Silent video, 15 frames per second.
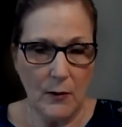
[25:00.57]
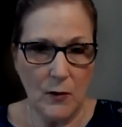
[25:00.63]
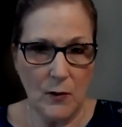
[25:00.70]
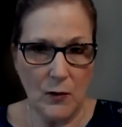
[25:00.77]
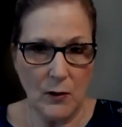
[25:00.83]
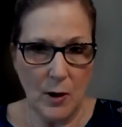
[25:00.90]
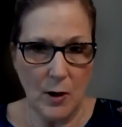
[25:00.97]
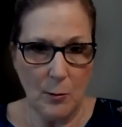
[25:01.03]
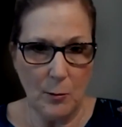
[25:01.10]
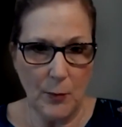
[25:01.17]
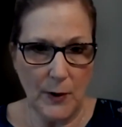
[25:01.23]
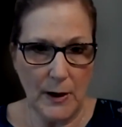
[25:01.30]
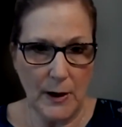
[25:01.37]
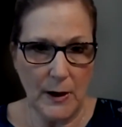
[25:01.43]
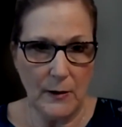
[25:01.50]
this
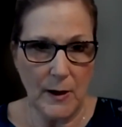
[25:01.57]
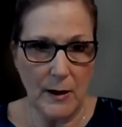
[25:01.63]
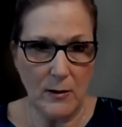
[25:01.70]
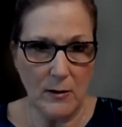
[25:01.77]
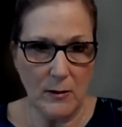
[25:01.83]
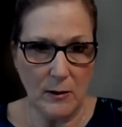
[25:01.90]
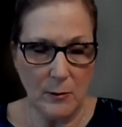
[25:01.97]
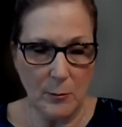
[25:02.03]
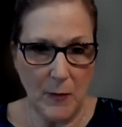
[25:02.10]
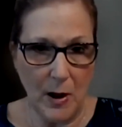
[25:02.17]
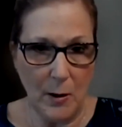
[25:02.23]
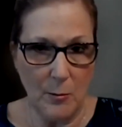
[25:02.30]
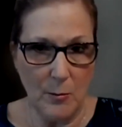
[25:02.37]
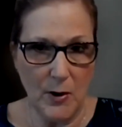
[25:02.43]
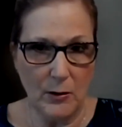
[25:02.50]
company that's
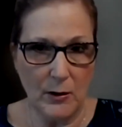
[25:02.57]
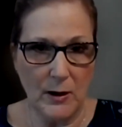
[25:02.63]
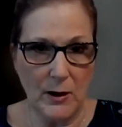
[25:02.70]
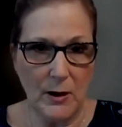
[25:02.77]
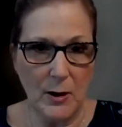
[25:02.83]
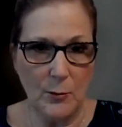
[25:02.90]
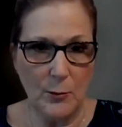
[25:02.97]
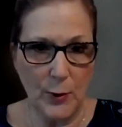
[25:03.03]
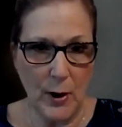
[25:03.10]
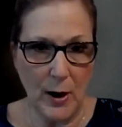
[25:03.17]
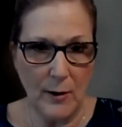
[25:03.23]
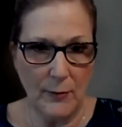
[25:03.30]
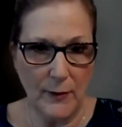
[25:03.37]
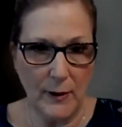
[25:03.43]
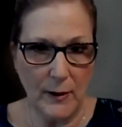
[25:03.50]
a million in
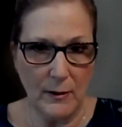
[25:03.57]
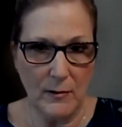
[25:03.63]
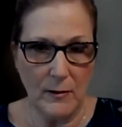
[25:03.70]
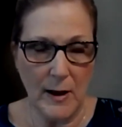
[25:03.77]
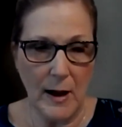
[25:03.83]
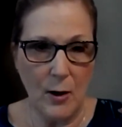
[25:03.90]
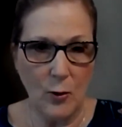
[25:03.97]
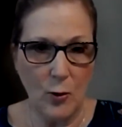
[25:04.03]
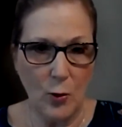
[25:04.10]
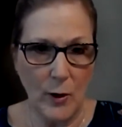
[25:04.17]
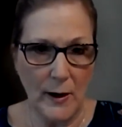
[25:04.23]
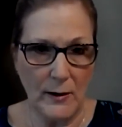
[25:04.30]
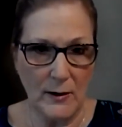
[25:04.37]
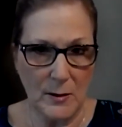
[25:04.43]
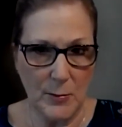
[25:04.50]
profit is now
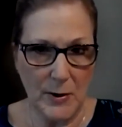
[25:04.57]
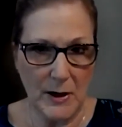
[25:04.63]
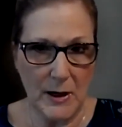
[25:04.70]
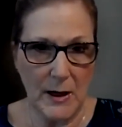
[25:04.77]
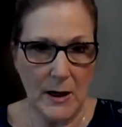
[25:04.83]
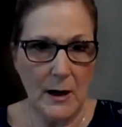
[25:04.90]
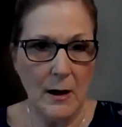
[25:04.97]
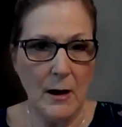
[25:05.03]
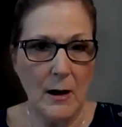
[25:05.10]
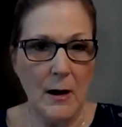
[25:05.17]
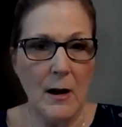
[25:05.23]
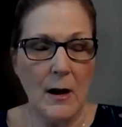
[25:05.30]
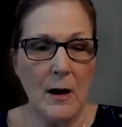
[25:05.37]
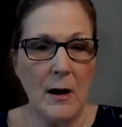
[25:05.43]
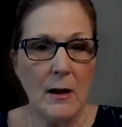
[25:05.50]
going to be
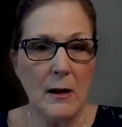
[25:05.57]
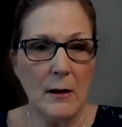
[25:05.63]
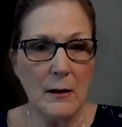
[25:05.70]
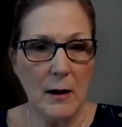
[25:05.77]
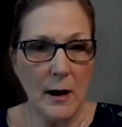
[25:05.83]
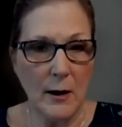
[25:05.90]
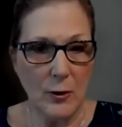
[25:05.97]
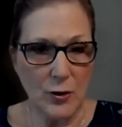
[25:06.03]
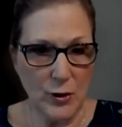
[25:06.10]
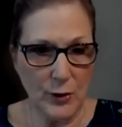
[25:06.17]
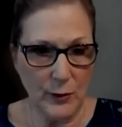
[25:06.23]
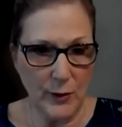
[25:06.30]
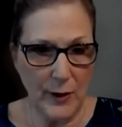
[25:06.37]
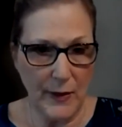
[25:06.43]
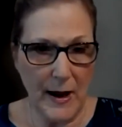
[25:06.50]

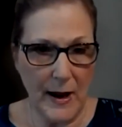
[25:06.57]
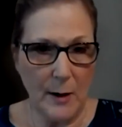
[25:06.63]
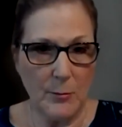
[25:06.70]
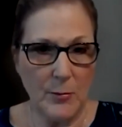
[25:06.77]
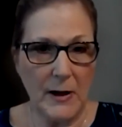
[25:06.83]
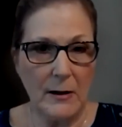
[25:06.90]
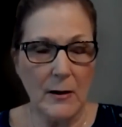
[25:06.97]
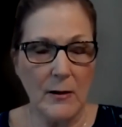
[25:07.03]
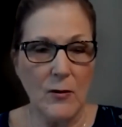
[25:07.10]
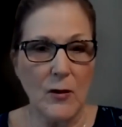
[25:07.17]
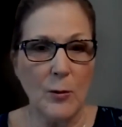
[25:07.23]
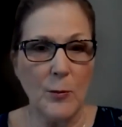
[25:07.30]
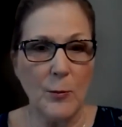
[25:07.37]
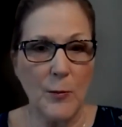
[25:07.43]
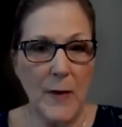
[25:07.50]
larger than that because
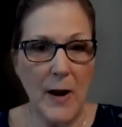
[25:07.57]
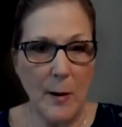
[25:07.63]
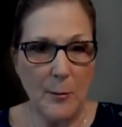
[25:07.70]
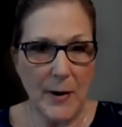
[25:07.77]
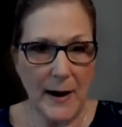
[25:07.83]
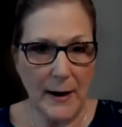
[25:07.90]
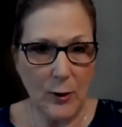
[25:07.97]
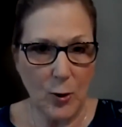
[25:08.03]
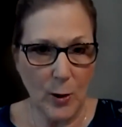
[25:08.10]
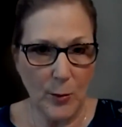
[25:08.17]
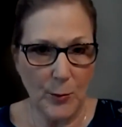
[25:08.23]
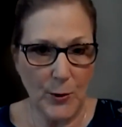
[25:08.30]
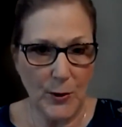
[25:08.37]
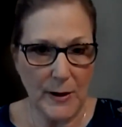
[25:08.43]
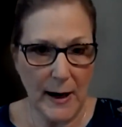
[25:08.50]
they're not paying
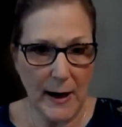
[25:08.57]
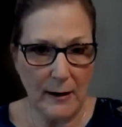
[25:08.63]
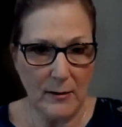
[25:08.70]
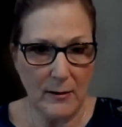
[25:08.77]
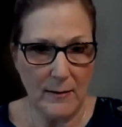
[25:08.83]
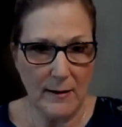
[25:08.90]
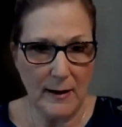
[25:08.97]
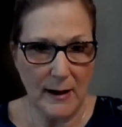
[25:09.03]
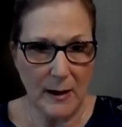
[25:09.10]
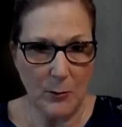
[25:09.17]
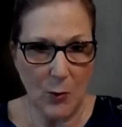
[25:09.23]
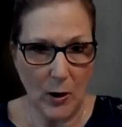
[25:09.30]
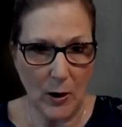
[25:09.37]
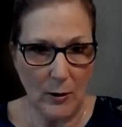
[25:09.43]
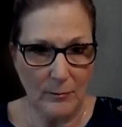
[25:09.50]
corporate taxes
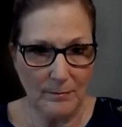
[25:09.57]
anymore.